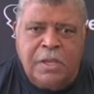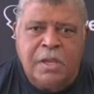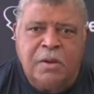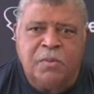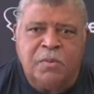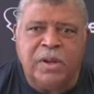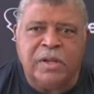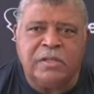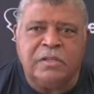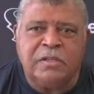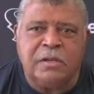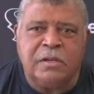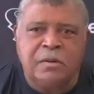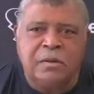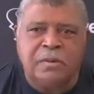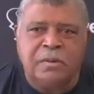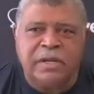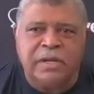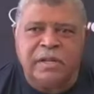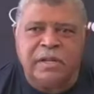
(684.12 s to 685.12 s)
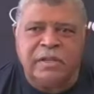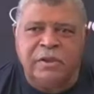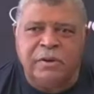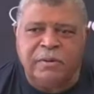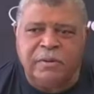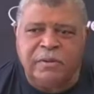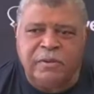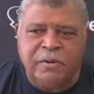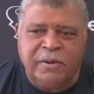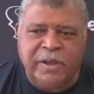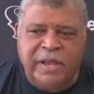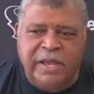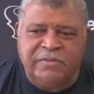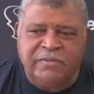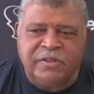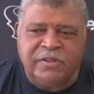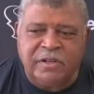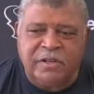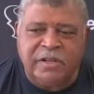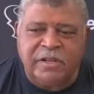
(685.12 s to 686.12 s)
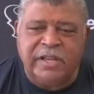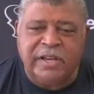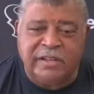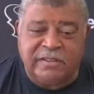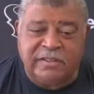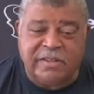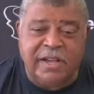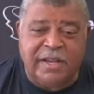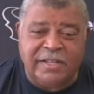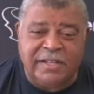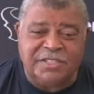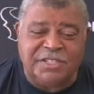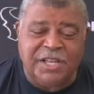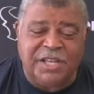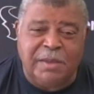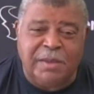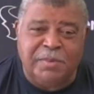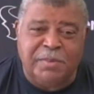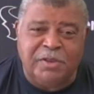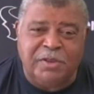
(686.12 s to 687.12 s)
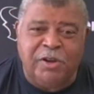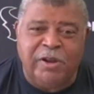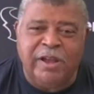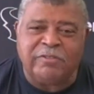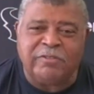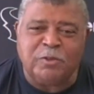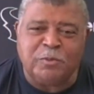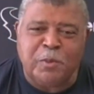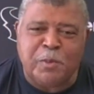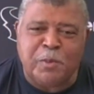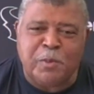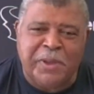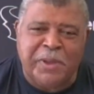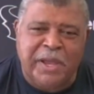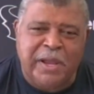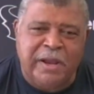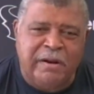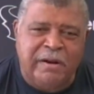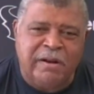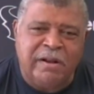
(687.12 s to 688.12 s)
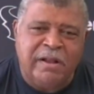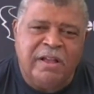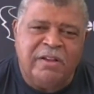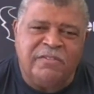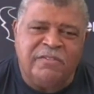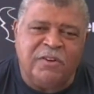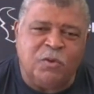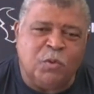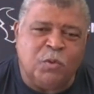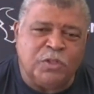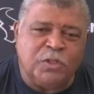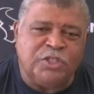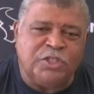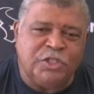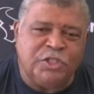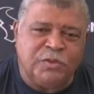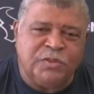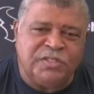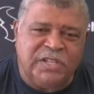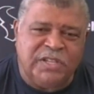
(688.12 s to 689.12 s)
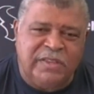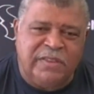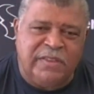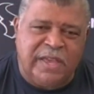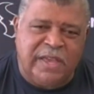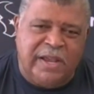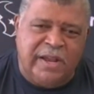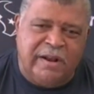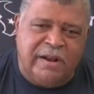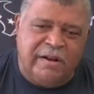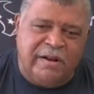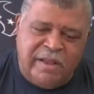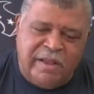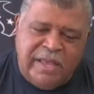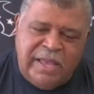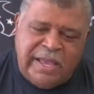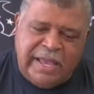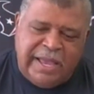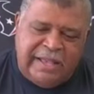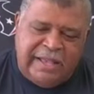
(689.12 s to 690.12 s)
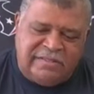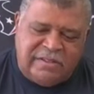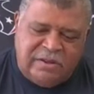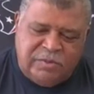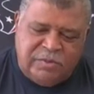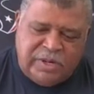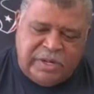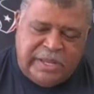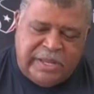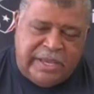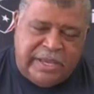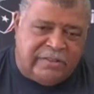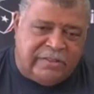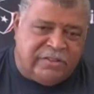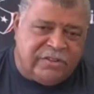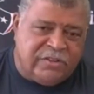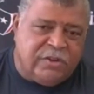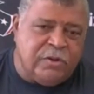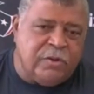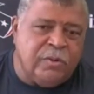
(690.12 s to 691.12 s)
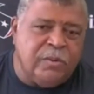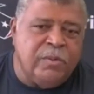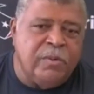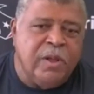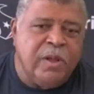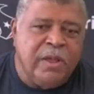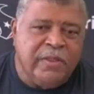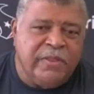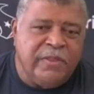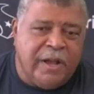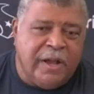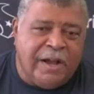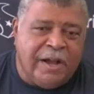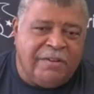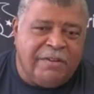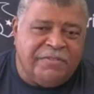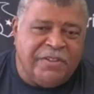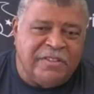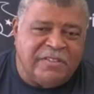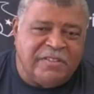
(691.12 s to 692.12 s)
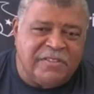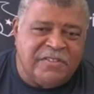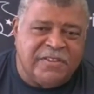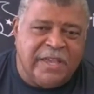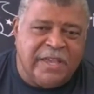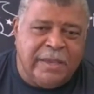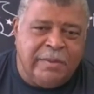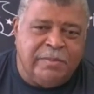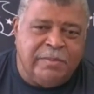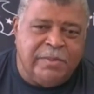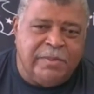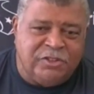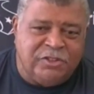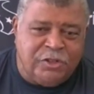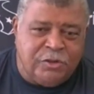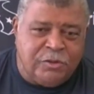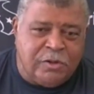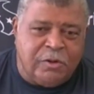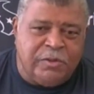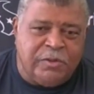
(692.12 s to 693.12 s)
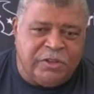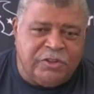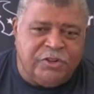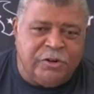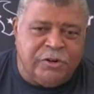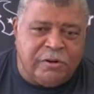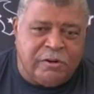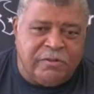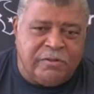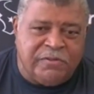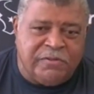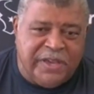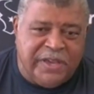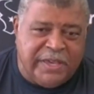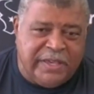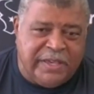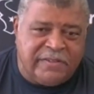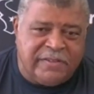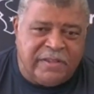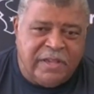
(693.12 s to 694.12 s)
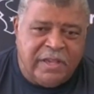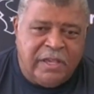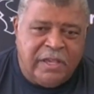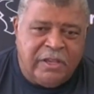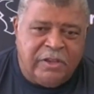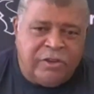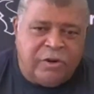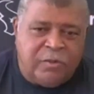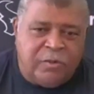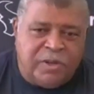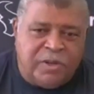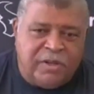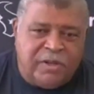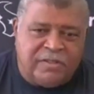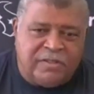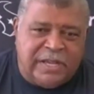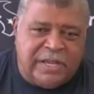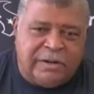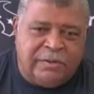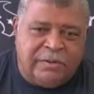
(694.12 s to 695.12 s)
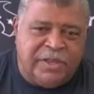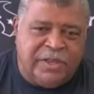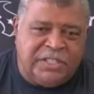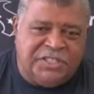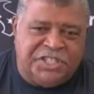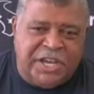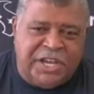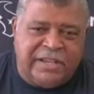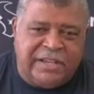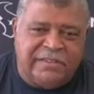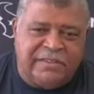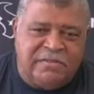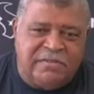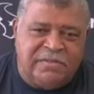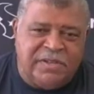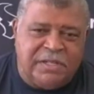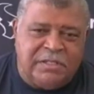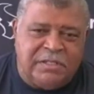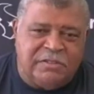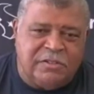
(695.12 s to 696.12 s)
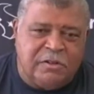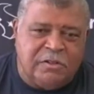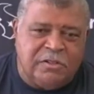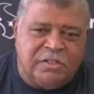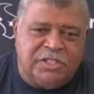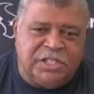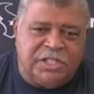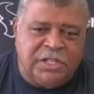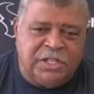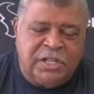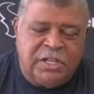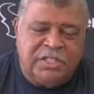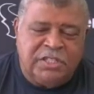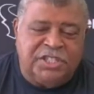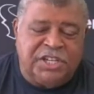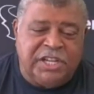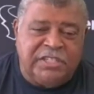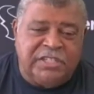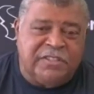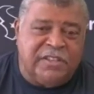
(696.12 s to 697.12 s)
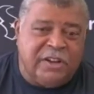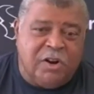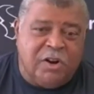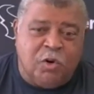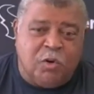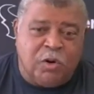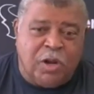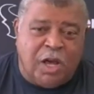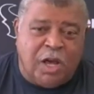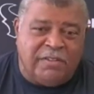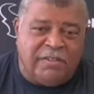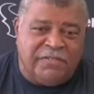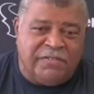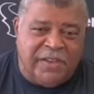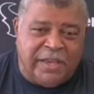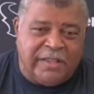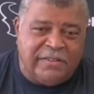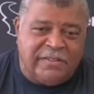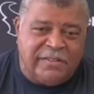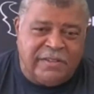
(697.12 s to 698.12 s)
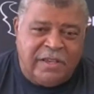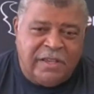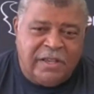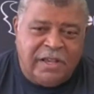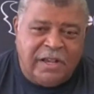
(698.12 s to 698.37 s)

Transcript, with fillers: Well, you know what? You you have to look at his college tape, and you have to prepare for what you see there as it relates to the offensive scheme that you know that you're going to face. You know, because I don't think Jacksonville is going to ch- change their whole offense.